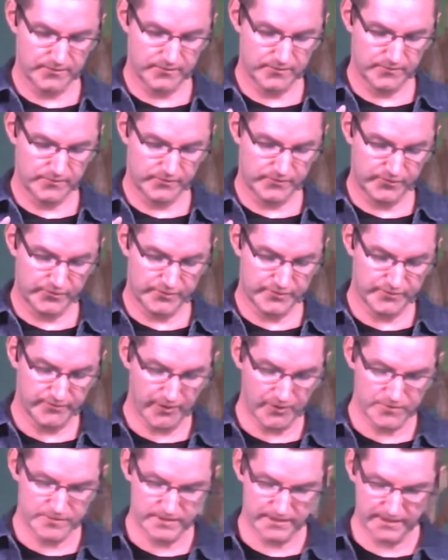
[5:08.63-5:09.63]
So
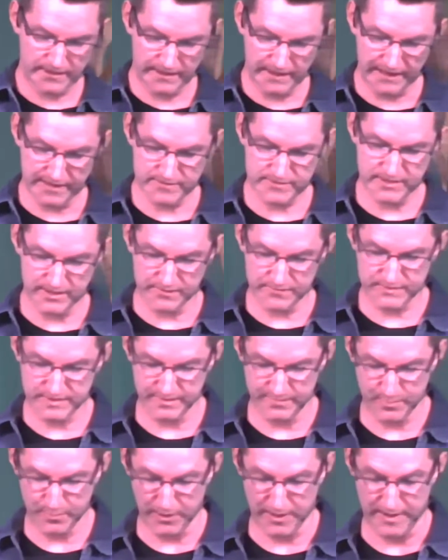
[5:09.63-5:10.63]
devoting ourselves to
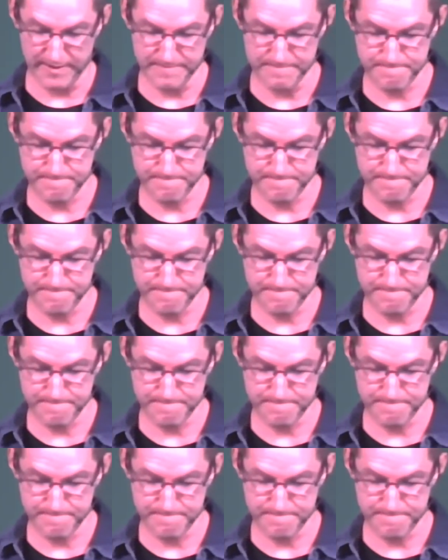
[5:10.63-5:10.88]
prayer.